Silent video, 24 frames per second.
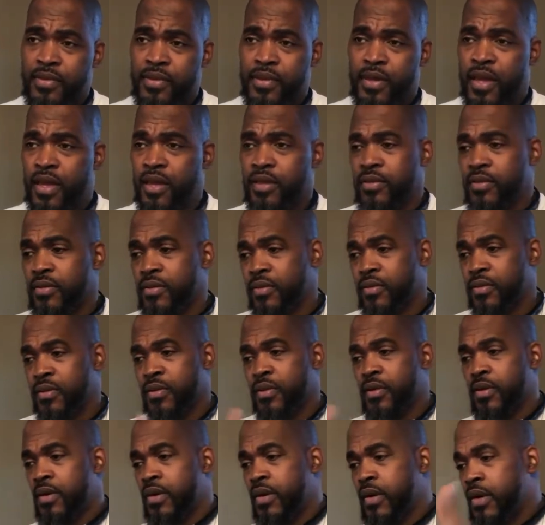Okay.
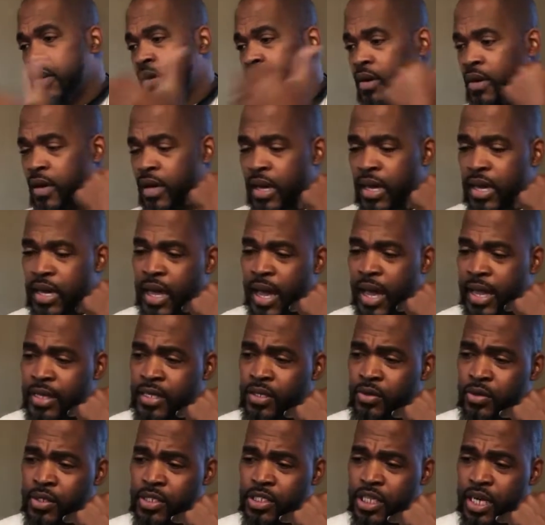Hey, how you
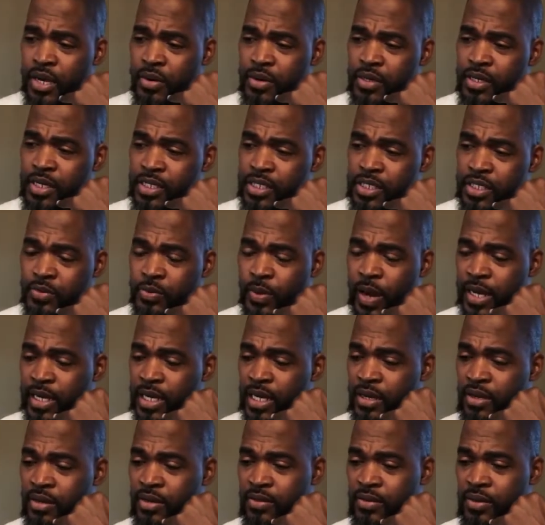doing, Jerry? This is
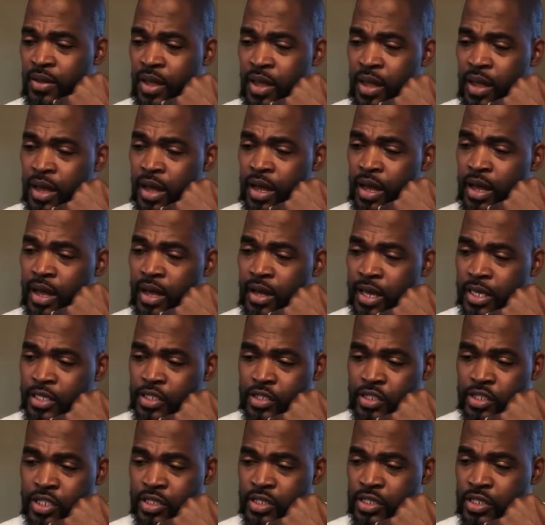Rondell. As your
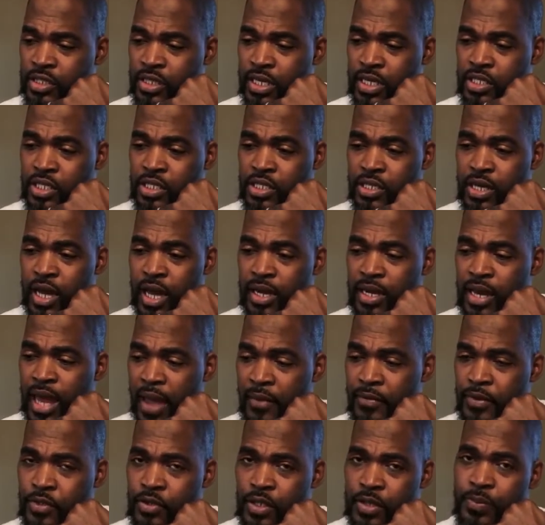sister said, she took out a life
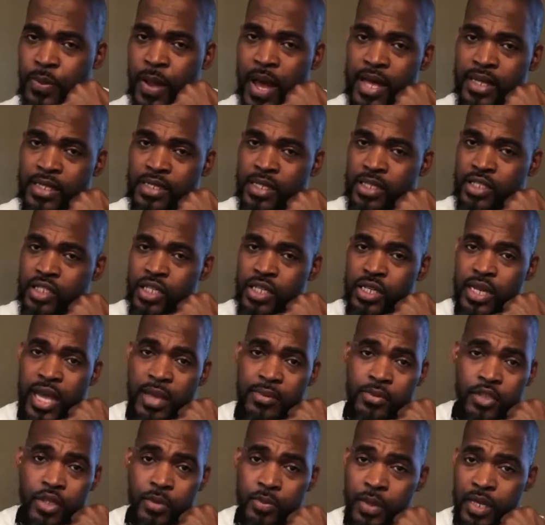insurance policy and she
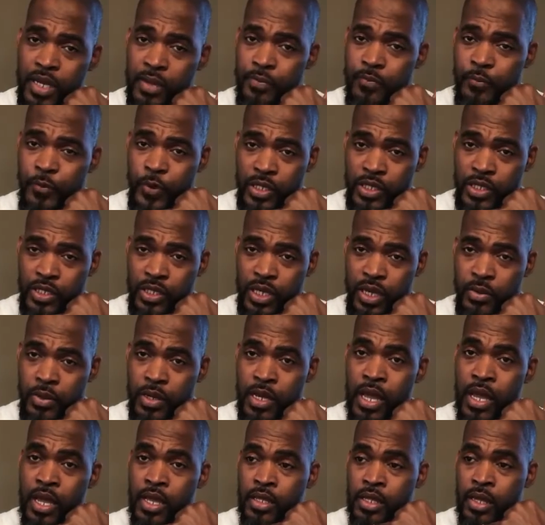named you the beneficiary.
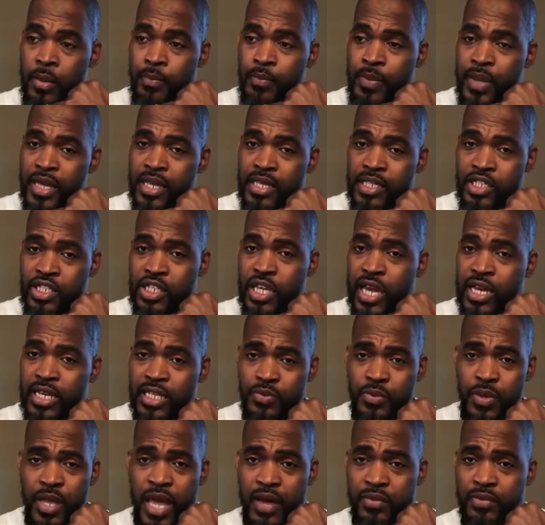The biggest challenge
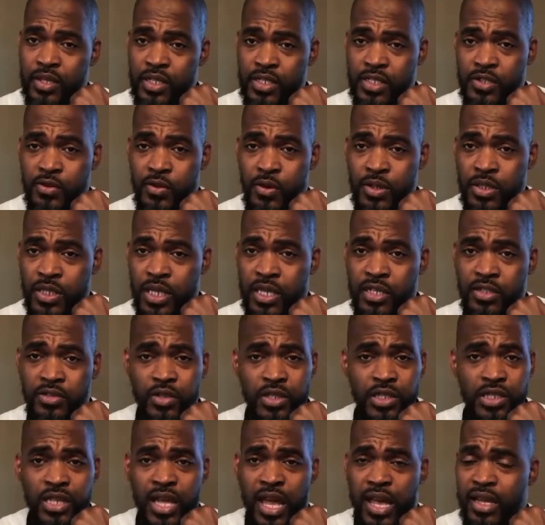we have in the insurance industry
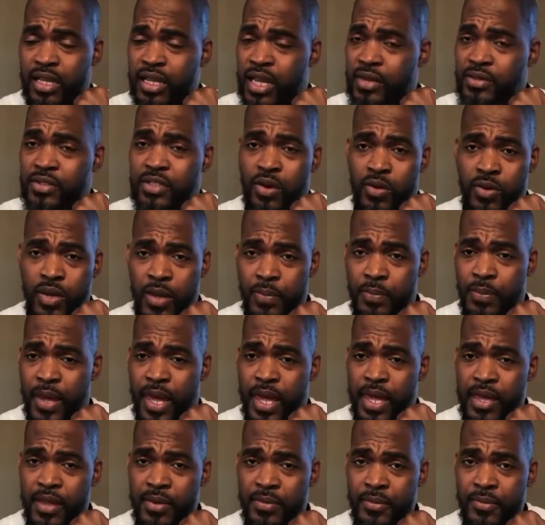is debt claims don't get
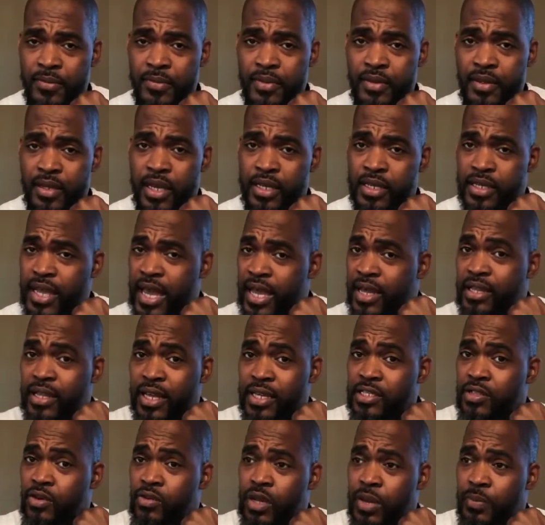paid. And debt
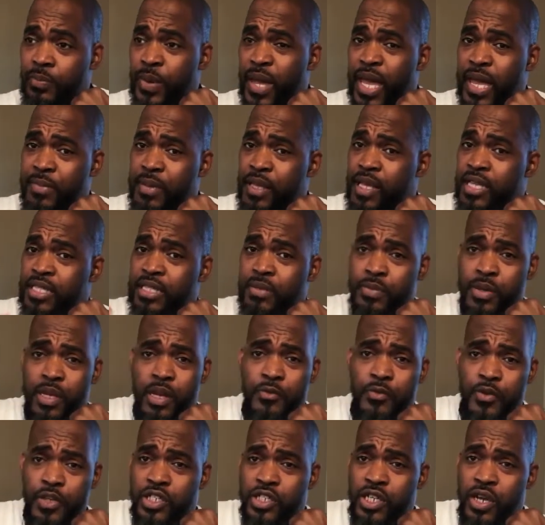claims don't get paid because the
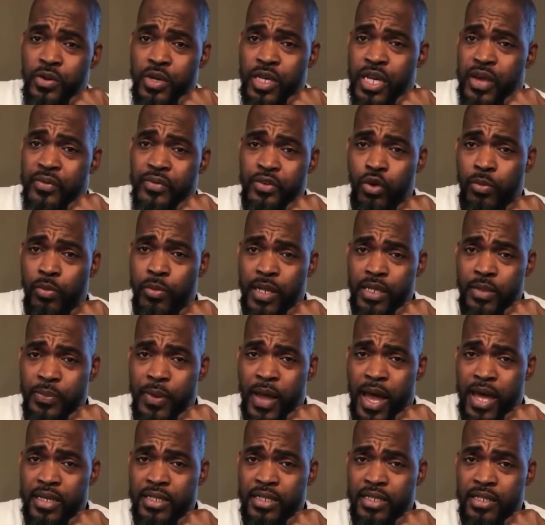beneficiary never knew about the
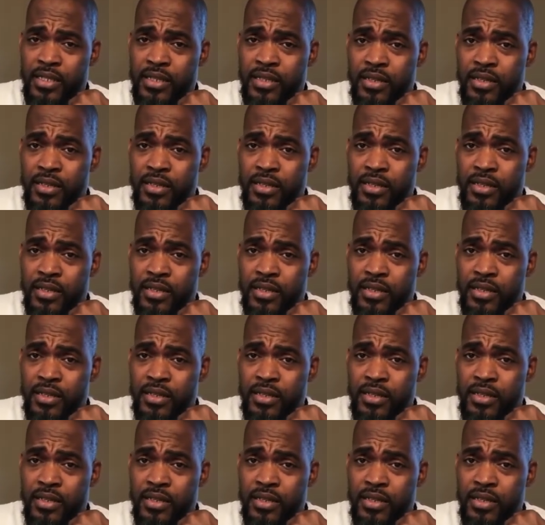policy.